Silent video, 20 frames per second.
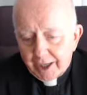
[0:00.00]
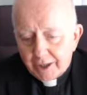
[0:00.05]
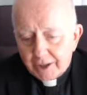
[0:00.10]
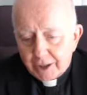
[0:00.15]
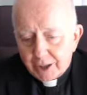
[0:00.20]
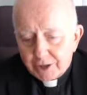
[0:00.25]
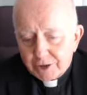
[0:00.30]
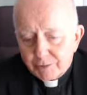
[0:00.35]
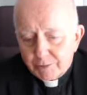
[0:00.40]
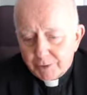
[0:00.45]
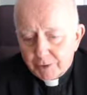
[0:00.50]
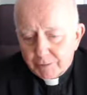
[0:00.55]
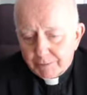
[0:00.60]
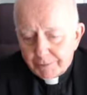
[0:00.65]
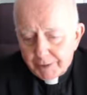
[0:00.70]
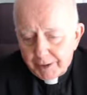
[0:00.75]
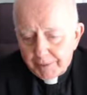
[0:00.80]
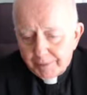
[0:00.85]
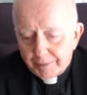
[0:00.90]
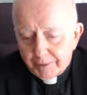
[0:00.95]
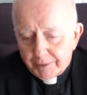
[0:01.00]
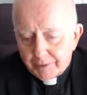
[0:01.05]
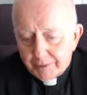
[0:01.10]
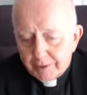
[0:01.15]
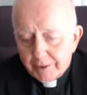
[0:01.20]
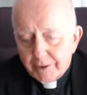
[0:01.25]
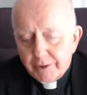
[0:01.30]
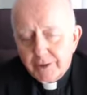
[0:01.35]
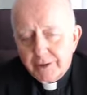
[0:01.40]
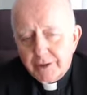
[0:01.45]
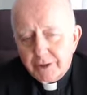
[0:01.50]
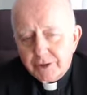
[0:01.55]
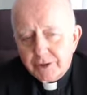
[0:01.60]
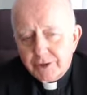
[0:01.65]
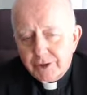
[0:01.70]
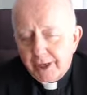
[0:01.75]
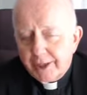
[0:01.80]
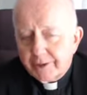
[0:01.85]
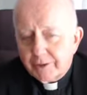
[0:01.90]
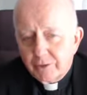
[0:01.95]
and lesbian people
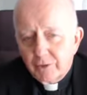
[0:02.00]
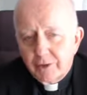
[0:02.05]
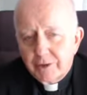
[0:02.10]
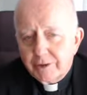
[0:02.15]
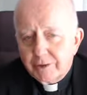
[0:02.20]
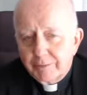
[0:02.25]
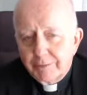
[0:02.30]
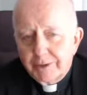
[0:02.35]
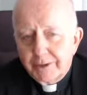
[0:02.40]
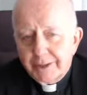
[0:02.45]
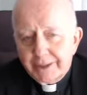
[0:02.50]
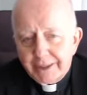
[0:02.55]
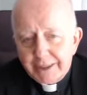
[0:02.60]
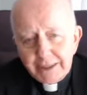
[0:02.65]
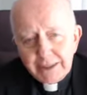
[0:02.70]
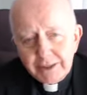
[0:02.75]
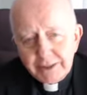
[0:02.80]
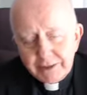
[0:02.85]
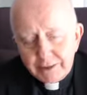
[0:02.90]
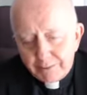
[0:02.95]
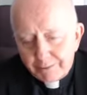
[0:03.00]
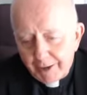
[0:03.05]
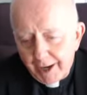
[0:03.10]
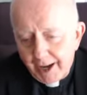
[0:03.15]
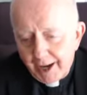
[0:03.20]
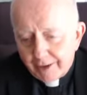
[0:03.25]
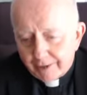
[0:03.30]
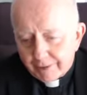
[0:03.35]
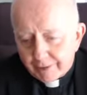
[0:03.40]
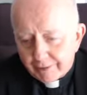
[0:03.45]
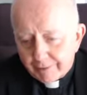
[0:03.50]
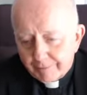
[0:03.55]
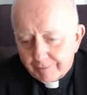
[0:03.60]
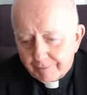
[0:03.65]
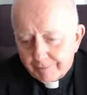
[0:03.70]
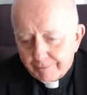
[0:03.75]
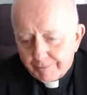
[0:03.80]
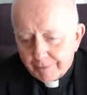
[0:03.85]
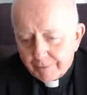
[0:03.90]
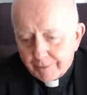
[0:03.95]
is not going to be an easy path."
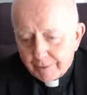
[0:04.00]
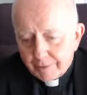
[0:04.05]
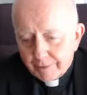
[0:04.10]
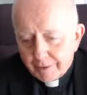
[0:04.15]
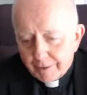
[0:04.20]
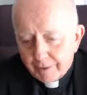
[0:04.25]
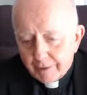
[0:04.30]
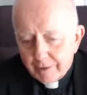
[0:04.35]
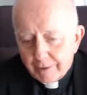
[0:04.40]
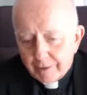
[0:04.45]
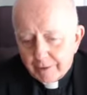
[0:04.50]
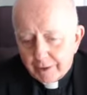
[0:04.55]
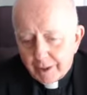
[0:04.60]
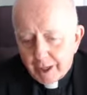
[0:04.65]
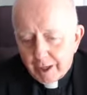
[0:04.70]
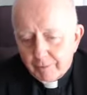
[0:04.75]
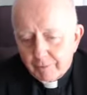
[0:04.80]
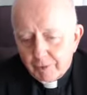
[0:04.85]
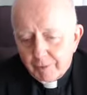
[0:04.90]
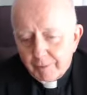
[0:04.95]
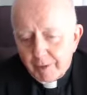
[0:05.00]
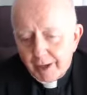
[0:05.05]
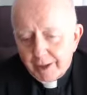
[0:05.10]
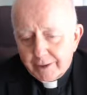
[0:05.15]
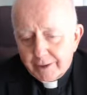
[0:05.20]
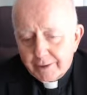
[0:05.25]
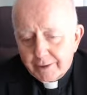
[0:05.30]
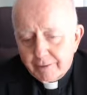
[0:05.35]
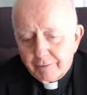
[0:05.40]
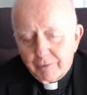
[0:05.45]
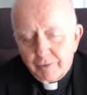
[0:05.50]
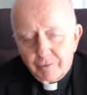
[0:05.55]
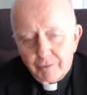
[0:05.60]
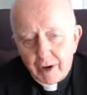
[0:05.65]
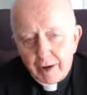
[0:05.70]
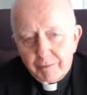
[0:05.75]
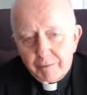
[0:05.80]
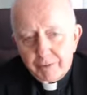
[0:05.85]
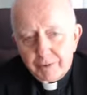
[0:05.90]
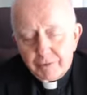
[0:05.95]
I am reminded of the
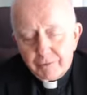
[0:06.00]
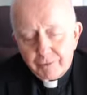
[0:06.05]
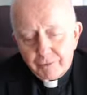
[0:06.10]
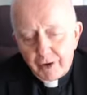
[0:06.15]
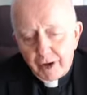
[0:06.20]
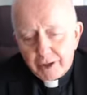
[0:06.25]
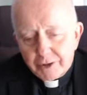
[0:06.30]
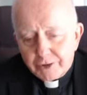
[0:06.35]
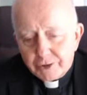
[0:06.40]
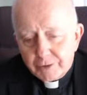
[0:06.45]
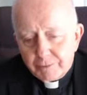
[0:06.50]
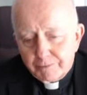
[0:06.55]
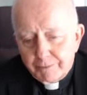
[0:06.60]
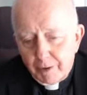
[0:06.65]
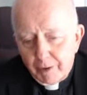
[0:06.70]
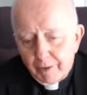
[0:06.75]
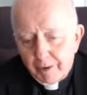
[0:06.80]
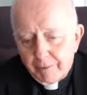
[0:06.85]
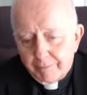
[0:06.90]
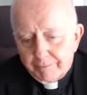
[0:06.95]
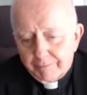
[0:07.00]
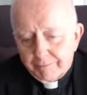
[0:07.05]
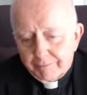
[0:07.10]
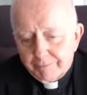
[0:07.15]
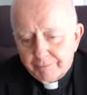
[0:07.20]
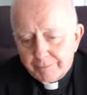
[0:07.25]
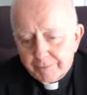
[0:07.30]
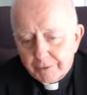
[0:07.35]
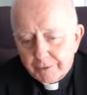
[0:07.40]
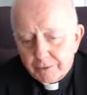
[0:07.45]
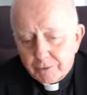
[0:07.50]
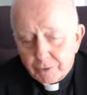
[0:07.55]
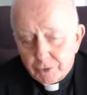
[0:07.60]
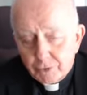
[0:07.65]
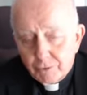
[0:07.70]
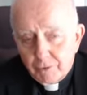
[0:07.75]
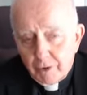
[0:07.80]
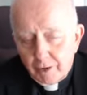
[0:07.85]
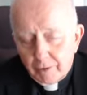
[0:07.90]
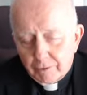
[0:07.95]
Robert Frost poem,
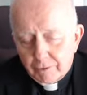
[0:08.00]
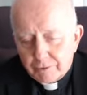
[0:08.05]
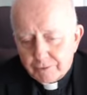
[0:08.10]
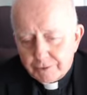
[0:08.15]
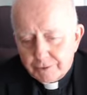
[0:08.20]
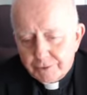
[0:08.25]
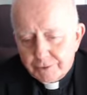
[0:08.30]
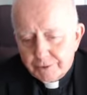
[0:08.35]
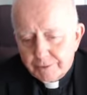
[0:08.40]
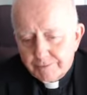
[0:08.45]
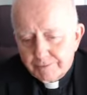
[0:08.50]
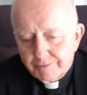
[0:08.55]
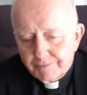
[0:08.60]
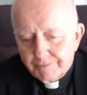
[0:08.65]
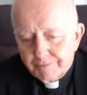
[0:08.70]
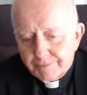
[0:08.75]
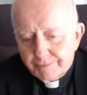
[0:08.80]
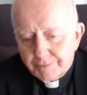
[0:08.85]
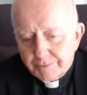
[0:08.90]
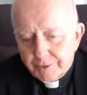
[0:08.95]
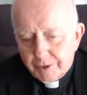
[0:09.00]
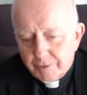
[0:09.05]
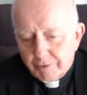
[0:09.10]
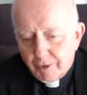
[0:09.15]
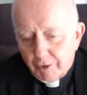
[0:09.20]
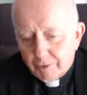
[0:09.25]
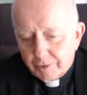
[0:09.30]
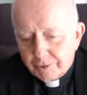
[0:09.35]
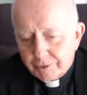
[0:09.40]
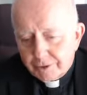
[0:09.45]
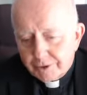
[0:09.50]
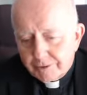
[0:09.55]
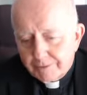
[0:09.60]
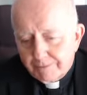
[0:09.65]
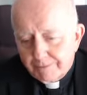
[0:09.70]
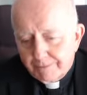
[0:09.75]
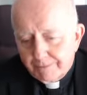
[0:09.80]
Two Roads. He wrote,